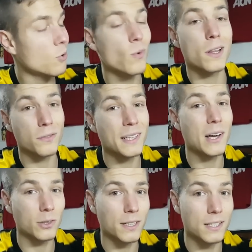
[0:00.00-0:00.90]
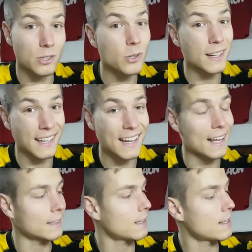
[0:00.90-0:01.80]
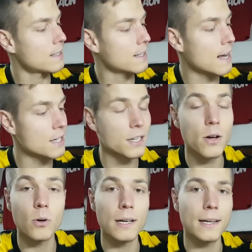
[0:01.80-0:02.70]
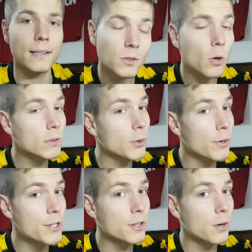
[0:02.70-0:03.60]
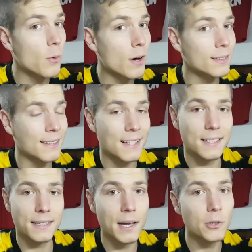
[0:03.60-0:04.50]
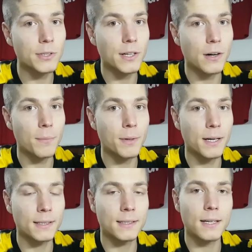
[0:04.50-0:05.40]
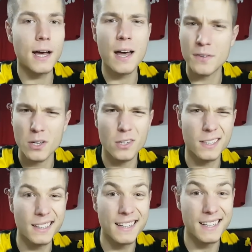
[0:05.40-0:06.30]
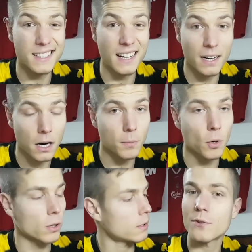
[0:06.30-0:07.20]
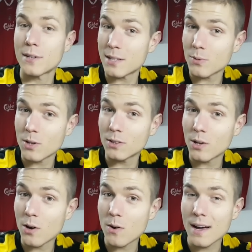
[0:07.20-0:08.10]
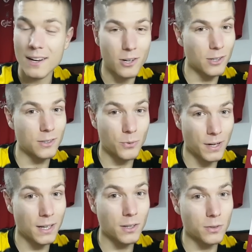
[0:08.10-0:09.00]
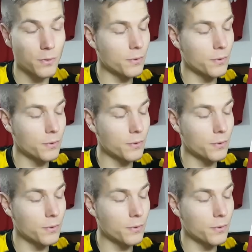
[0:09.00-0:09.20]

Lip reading: one of the healthiest you can get. It's Kashi Goulin, though the original one is healthier, but I've heard it tastes like cardboard. For this one though, I heard really good